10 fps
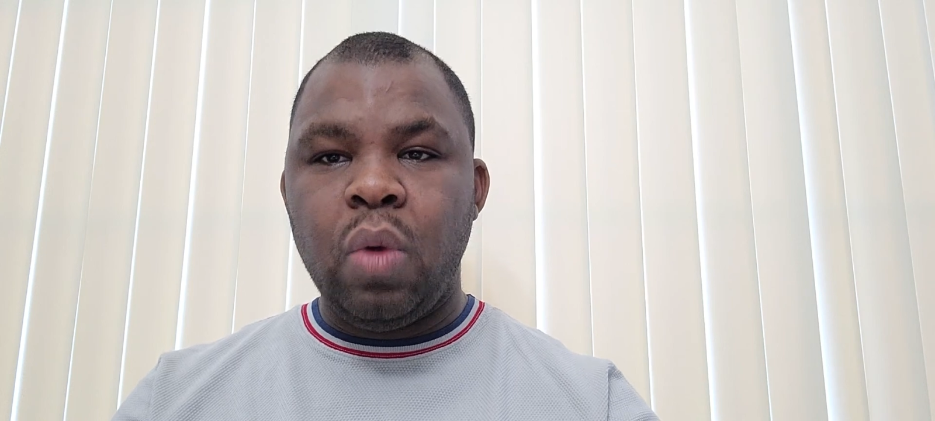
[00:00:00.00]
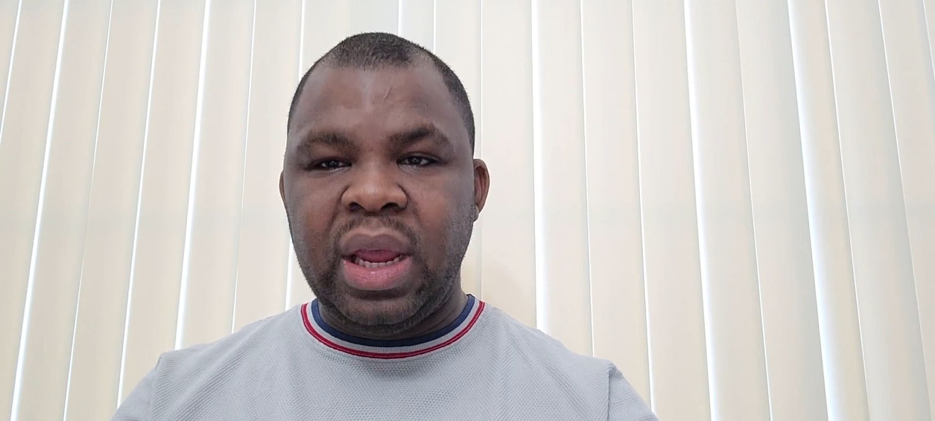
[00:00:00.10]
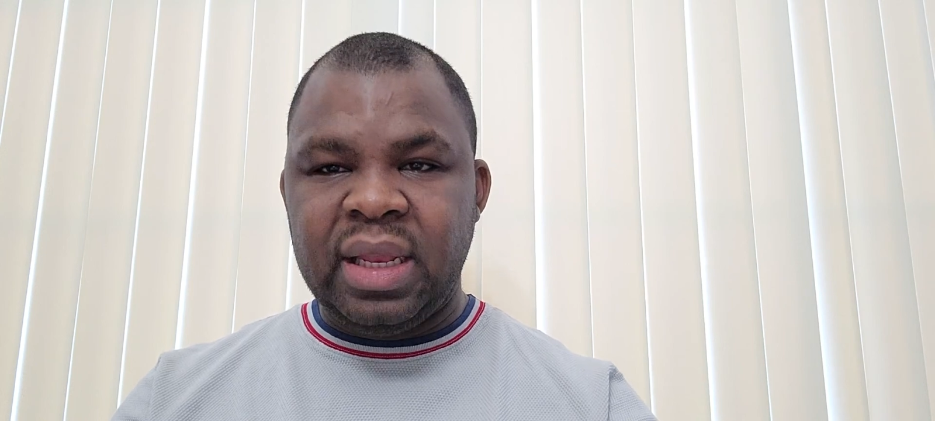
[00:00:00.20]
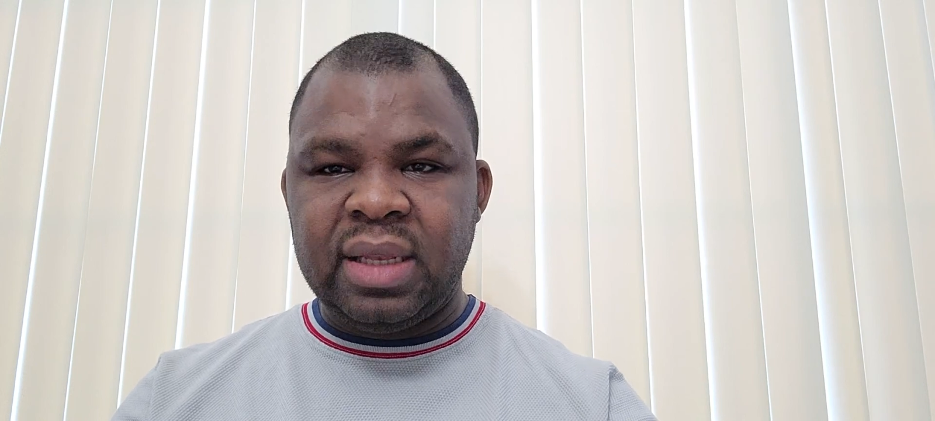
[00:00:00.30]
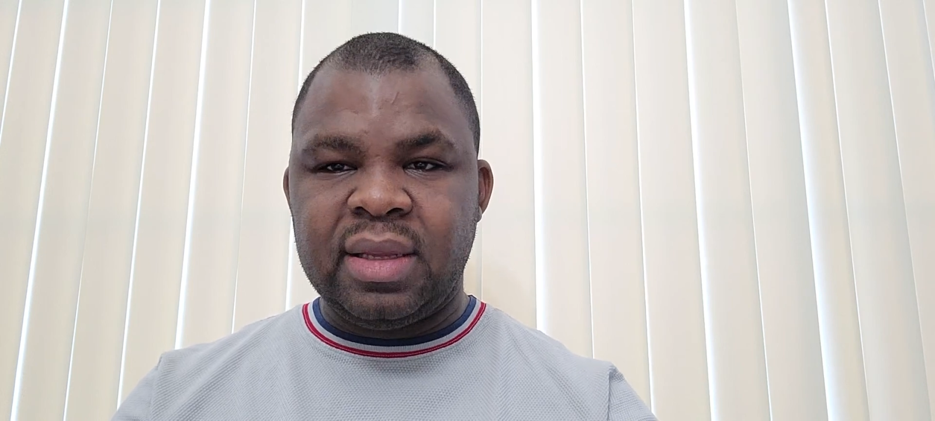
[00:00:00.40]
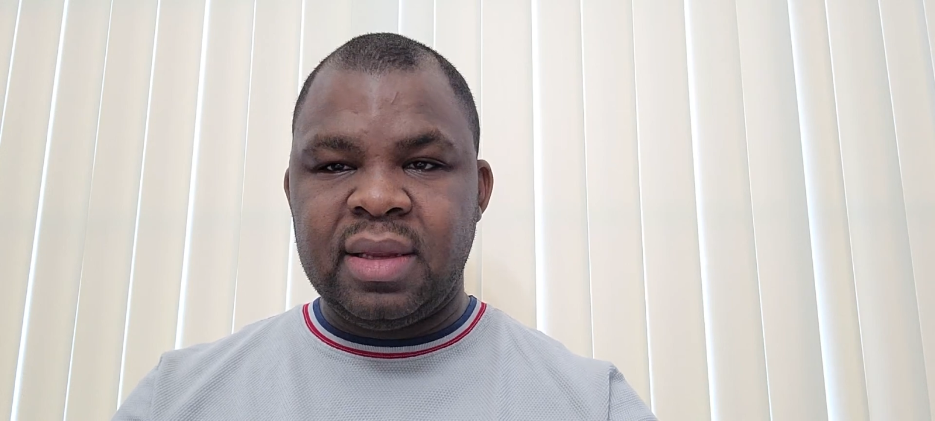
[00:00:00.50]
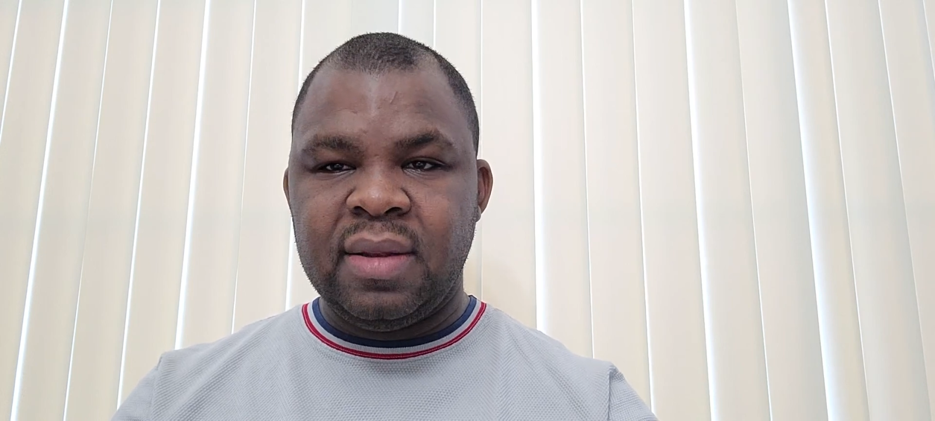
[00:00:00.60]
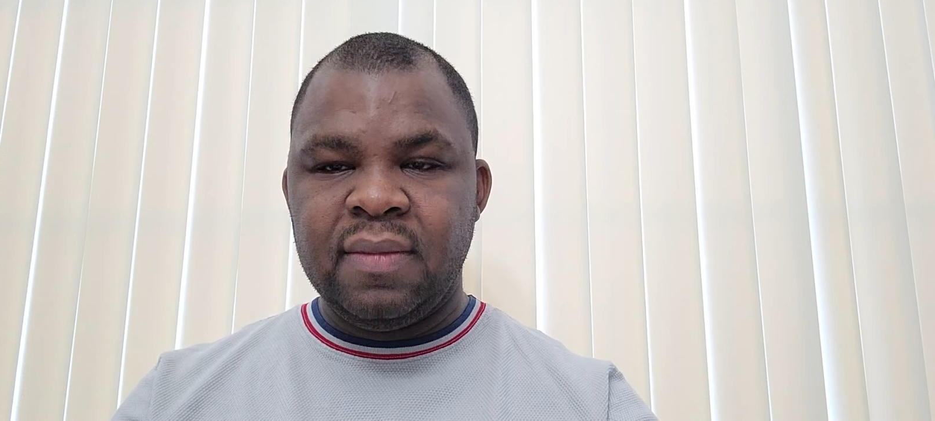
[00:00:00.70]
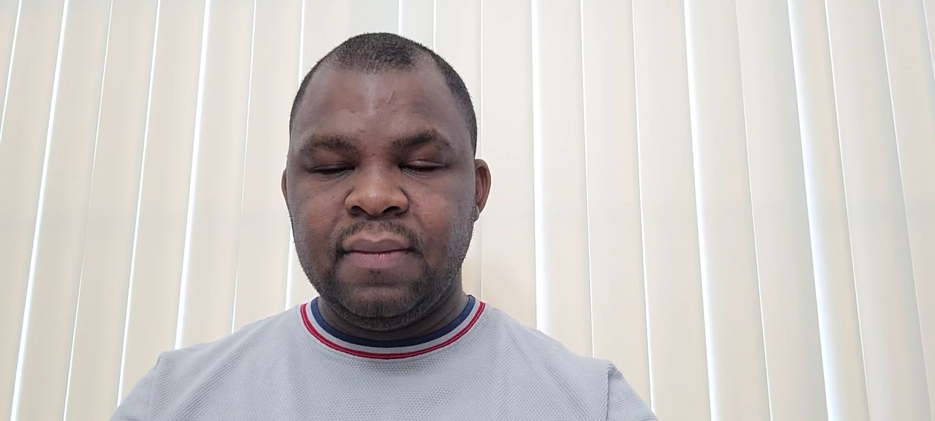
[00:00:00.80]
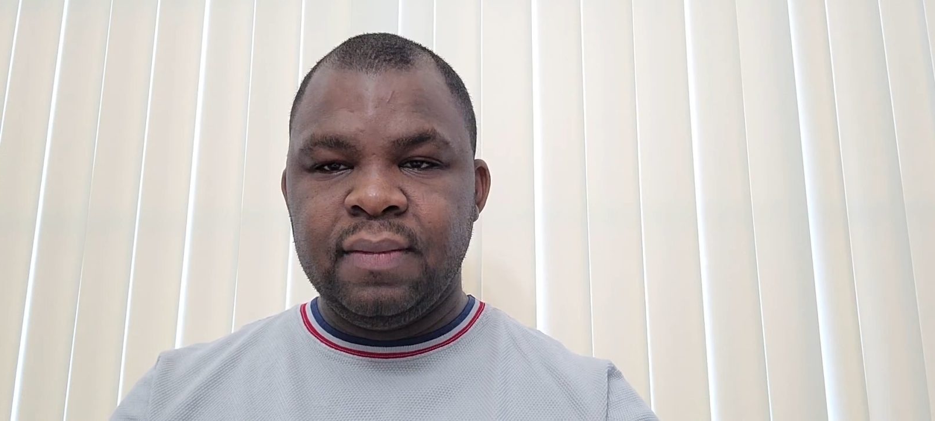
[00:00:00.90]
wait.
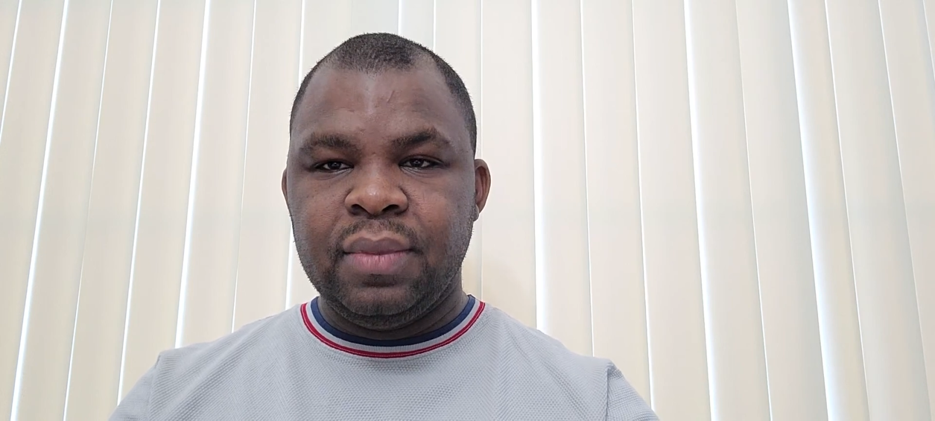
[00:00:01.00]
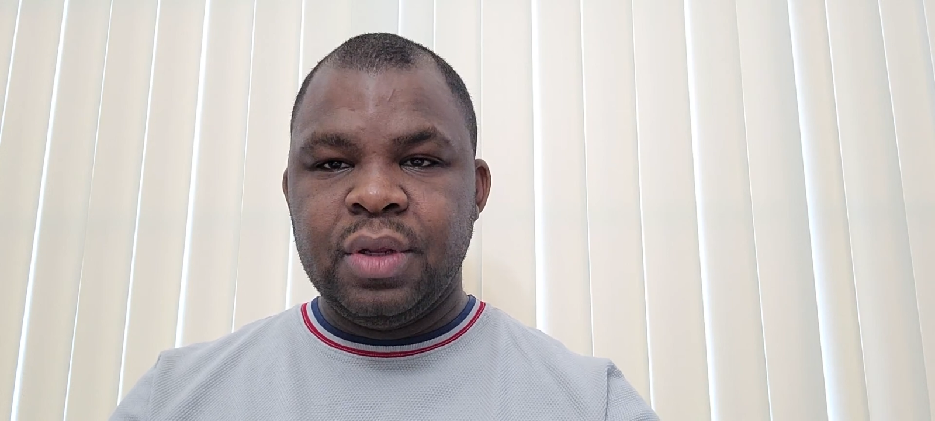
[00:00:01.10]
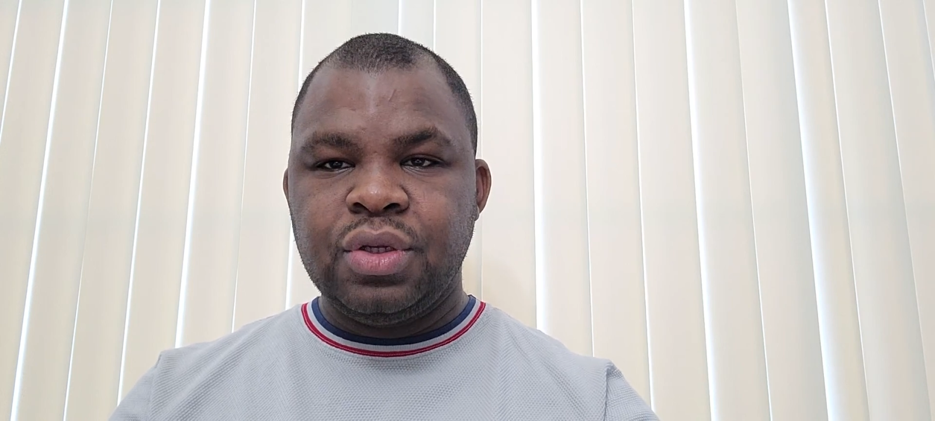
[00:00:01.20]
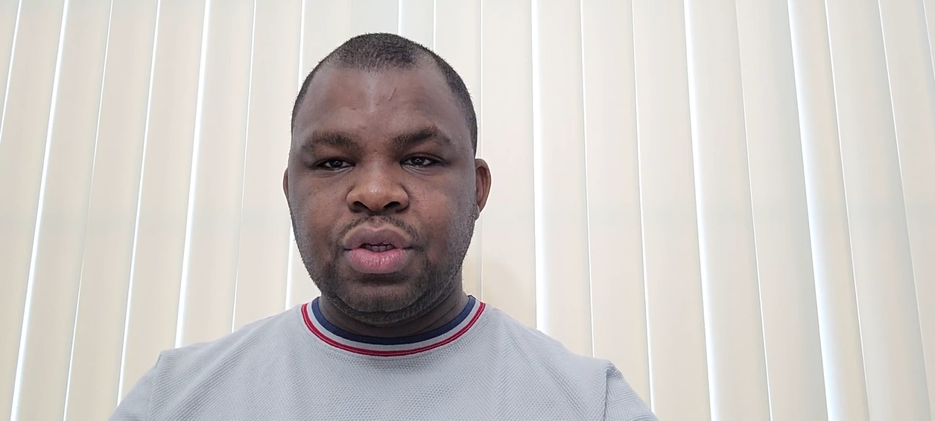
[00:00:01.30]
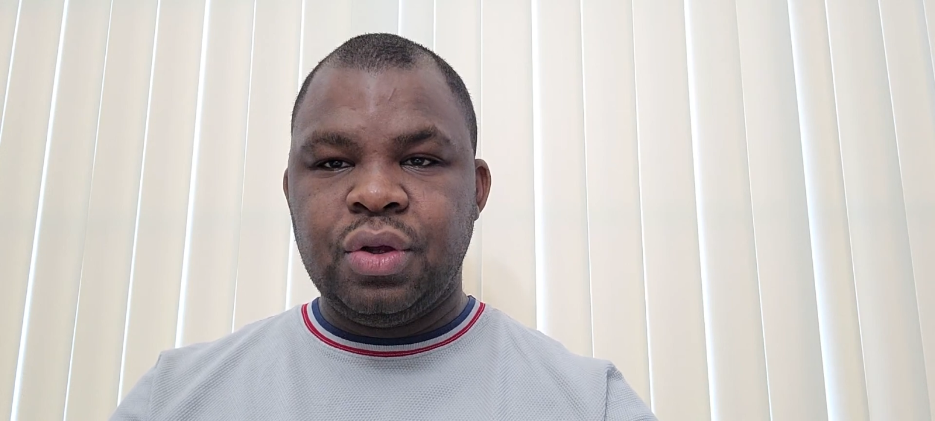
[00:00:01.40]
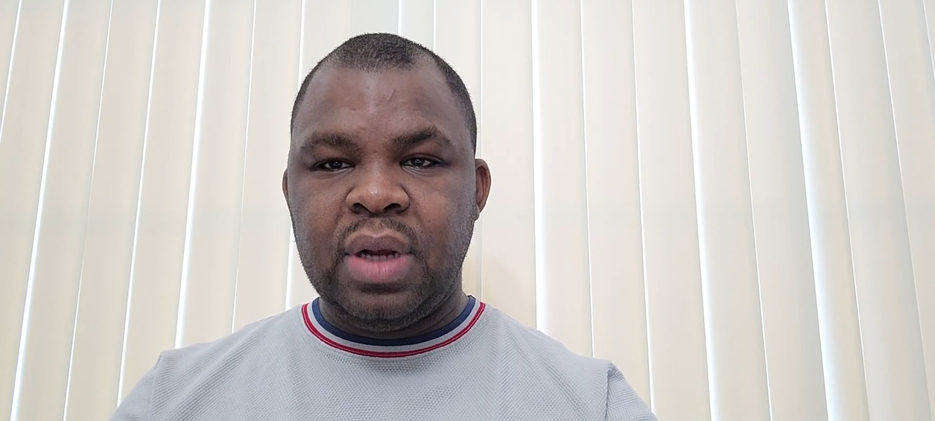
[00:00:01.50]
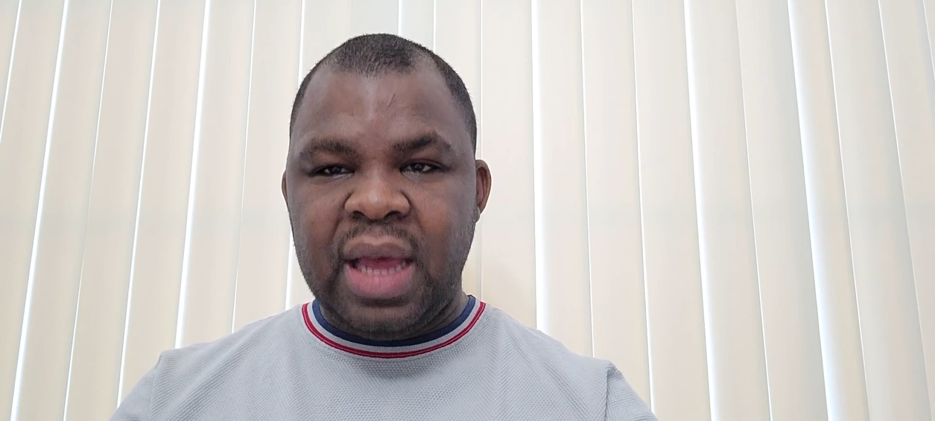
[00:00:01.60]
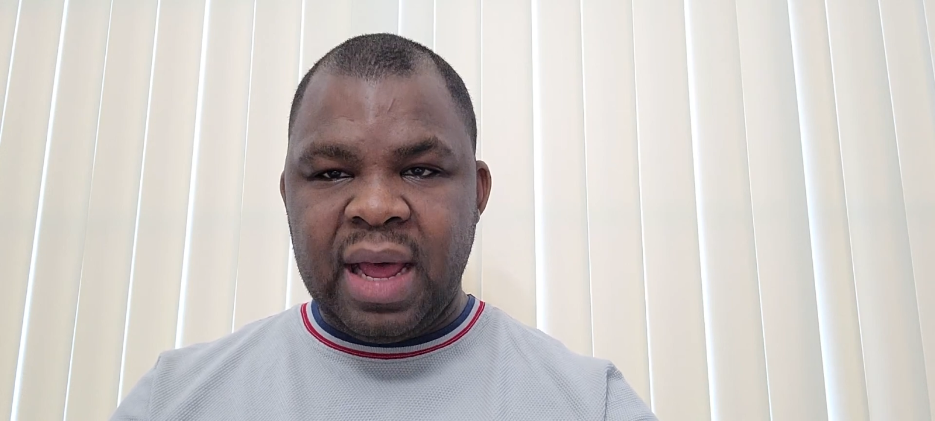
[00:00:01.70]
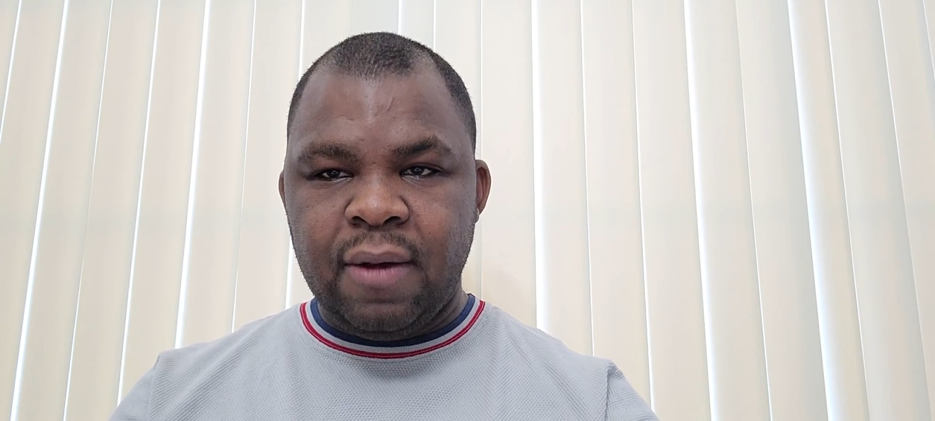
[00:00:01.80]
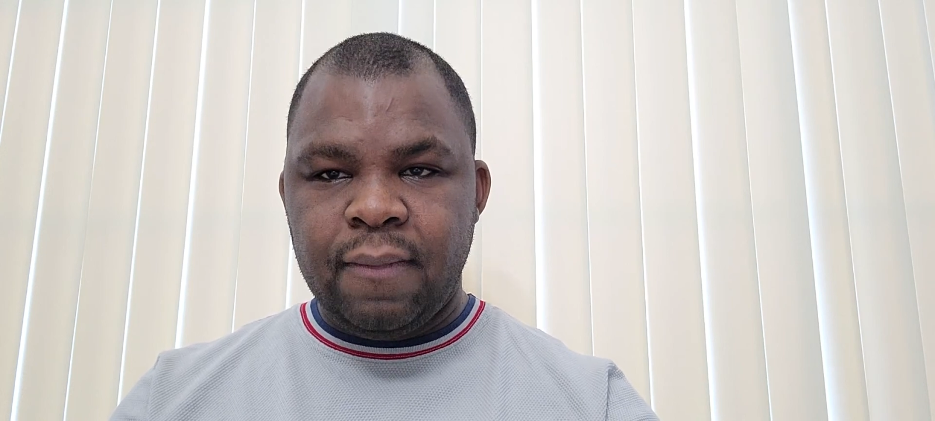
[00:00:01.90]
So
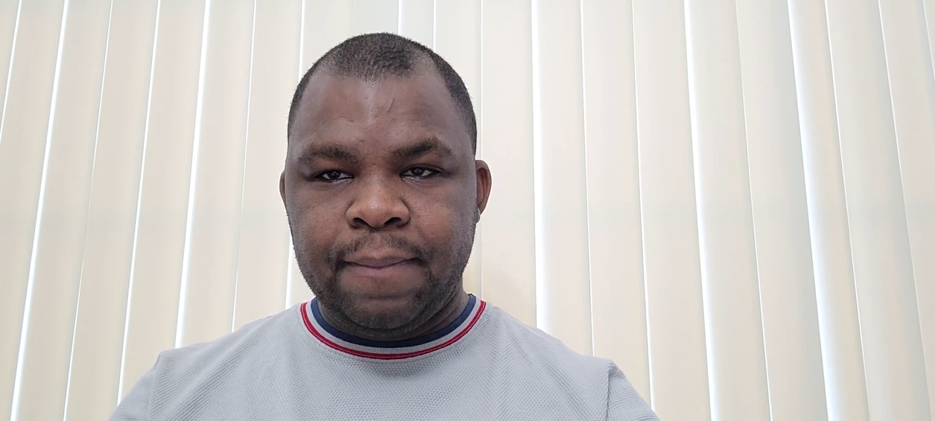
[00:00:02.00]
now,